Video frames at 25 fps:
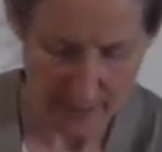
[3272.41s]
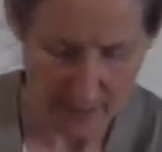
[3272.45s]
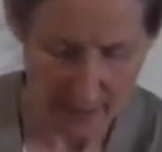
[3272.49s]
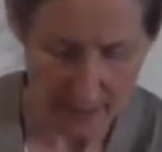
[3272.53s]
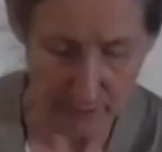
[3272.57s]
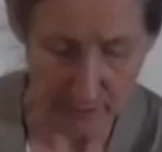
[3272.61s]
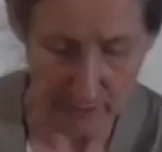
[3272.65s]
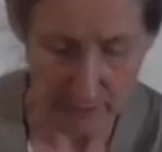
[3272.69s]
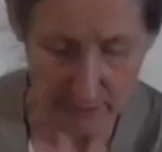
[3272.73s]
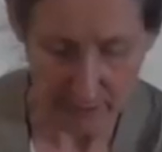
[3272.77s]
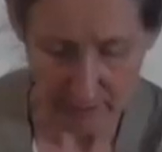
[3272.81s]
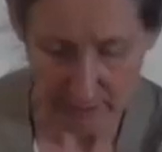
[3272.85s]

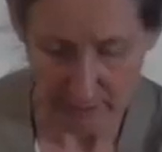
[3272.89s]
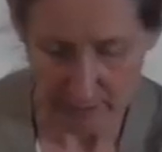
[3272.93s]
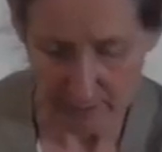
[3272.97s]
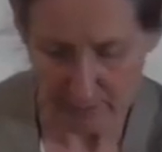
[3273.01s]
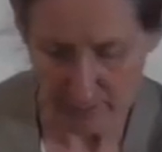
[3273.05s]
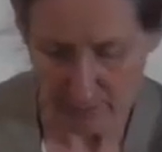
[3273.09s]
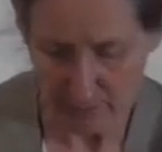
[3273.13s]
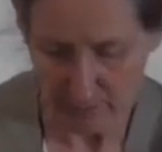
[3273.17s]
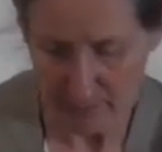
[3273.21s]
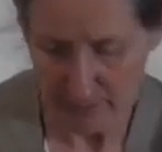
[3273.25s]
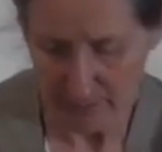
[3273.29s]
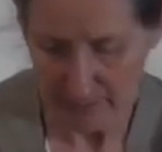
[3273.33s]
And you can
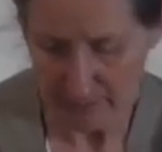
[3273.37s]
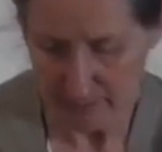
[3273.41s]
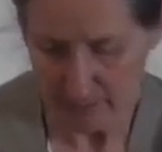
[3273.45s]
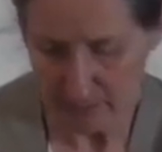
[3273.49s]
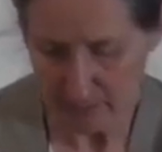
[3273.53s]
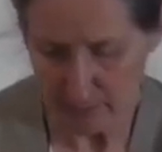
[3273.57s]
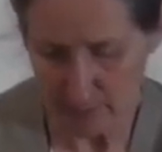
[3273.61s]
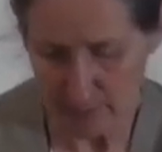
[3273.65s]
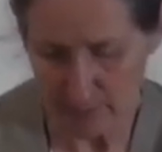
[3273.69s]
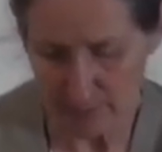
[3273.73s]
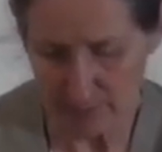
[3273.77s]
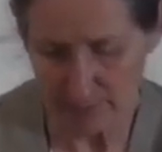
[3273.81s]
even make
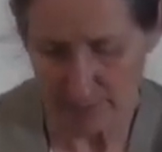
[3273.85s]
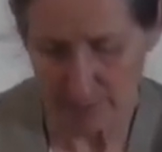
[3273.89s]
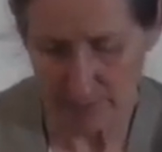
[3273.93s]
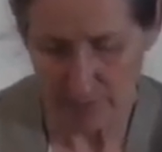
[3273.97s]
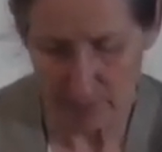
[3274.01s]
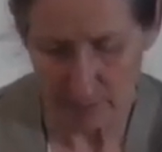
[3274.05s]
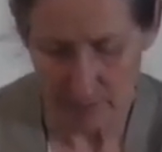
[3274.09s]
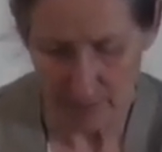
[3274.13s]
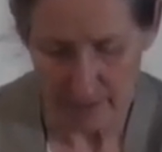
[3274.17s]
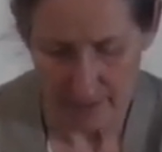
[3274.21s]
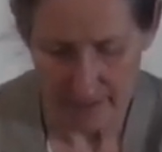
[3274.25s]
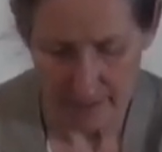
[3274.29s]
them
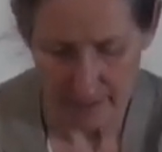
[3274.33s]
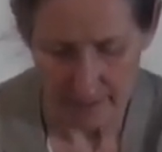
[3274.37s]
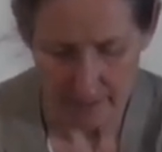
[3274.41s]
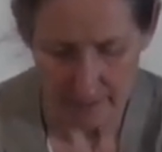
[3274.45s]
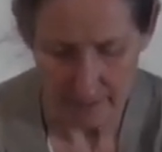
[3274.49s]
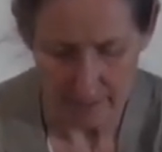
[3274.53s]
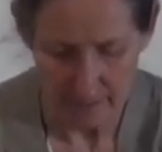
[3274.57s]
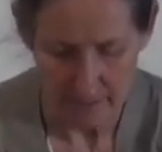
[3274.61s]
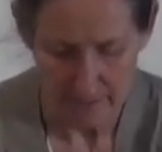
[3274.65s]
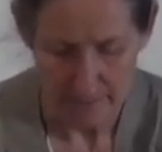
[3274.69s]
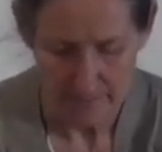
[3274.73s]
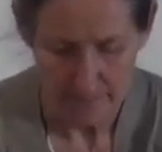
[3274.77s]

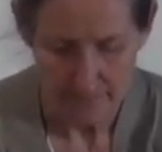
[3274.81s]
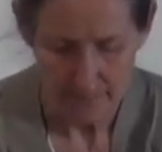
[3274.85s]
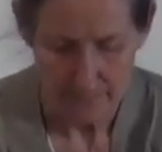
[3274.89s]
beforehand